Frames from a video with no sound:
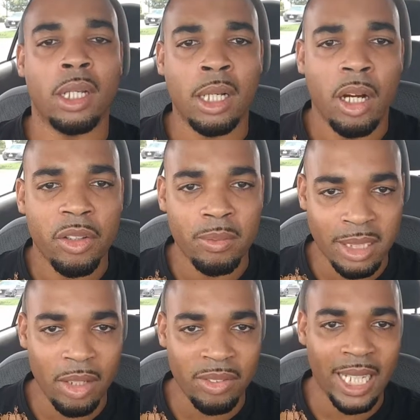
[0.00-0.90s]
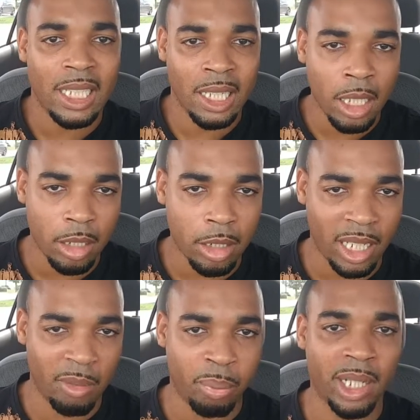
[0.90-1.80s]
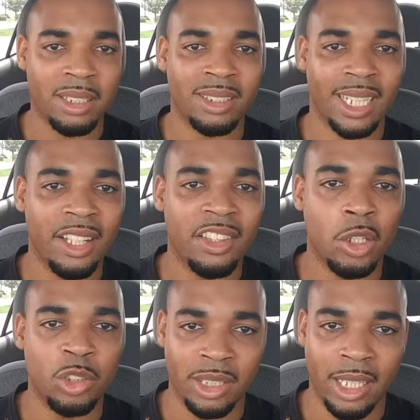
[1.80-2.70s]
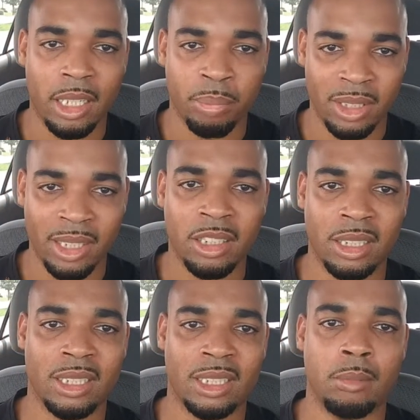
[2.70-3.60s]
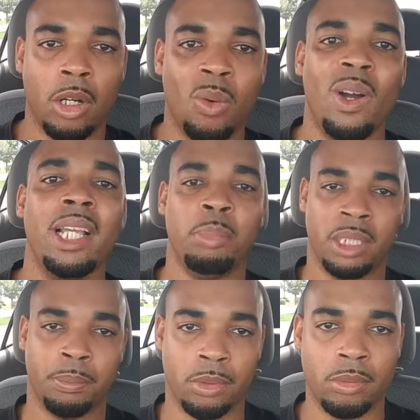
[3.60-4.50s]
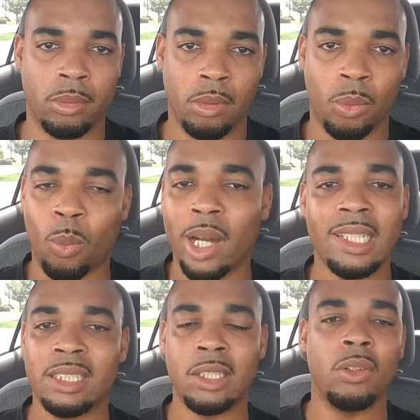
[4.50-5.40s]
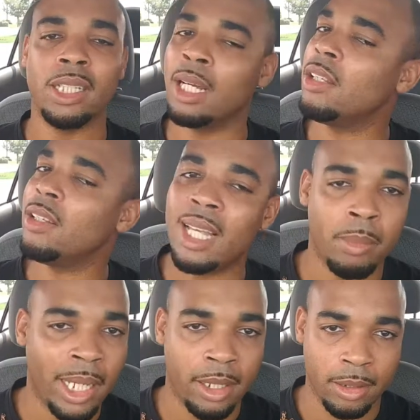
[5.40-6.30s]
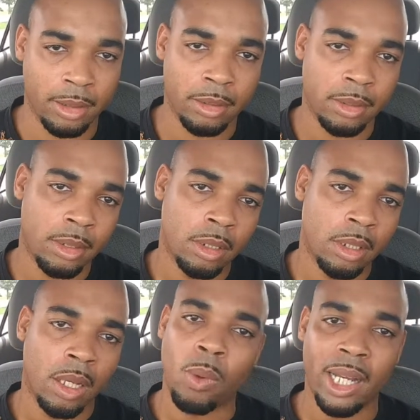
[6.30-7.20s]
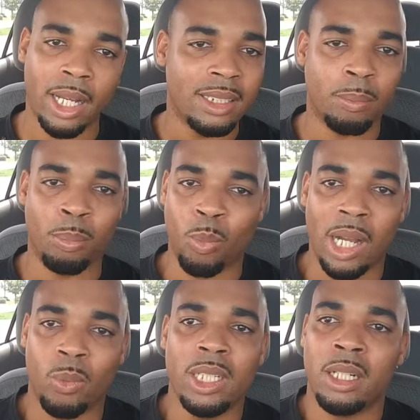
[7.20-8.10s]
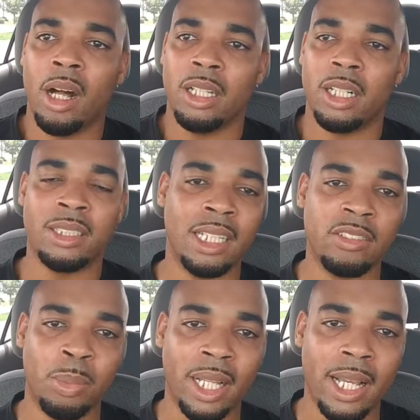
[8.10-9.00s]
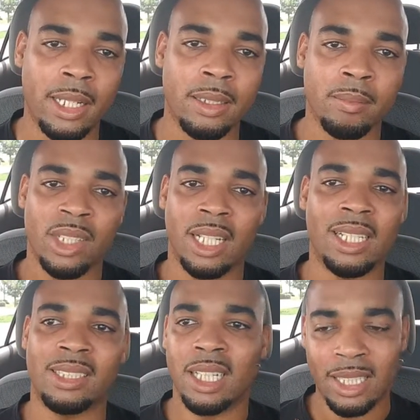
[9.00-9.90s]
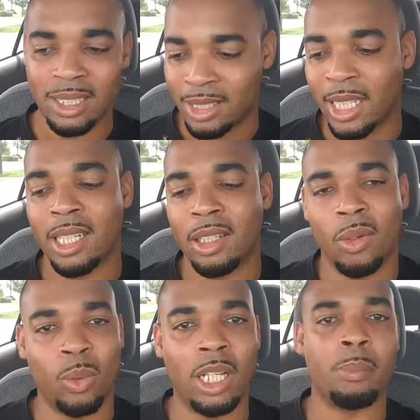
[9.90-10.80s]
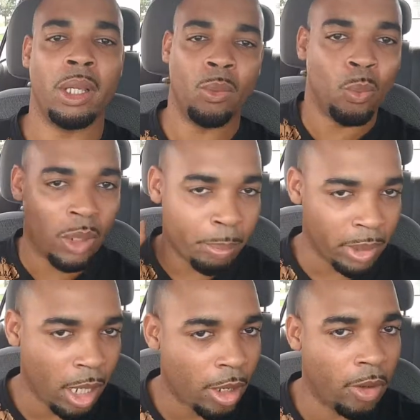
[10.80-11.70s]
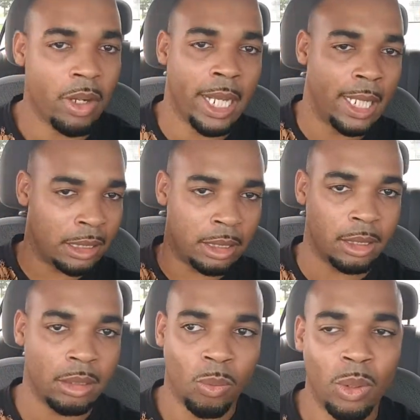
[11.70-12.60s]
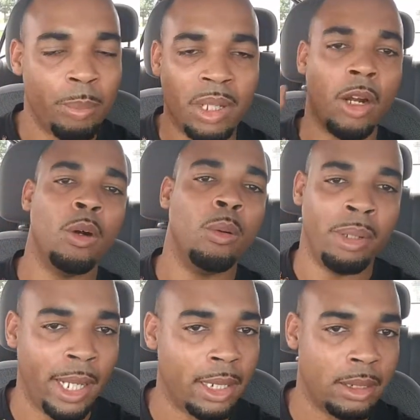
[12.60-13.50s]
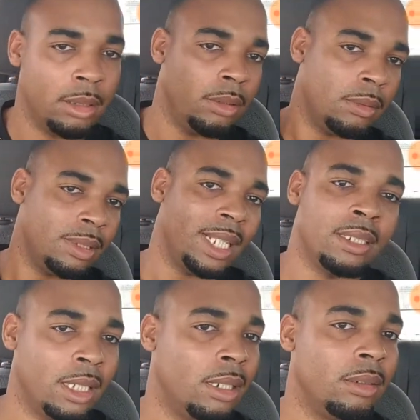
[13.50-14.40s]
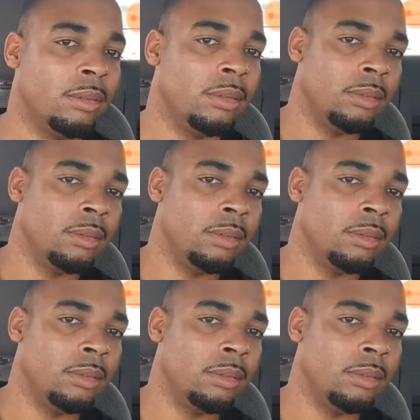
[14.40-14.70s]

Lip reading: call themselves a color and practice ethnogenetic protectionism are white people. White is the only color that matters. Why we calling ourselves black is us taking the whip and whipping our own asses, whipping our own backs. That's it.